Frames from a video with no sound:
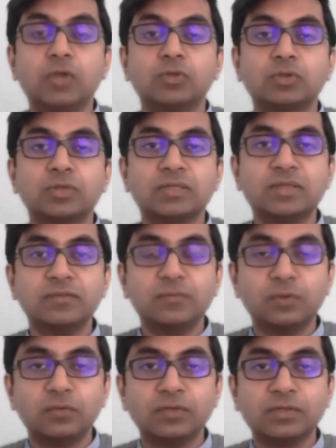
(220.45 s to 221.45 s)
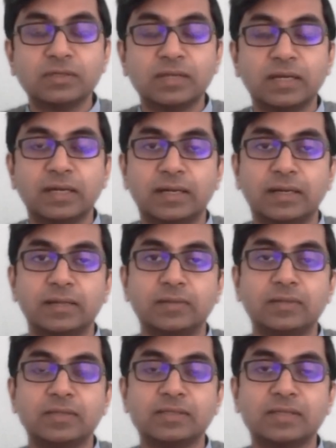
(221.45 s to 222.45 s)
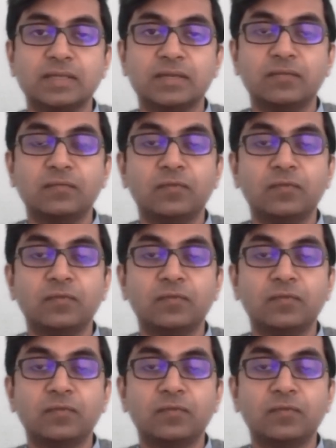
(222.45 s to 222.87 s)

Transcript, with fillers: So these are few of the, uh, you can say,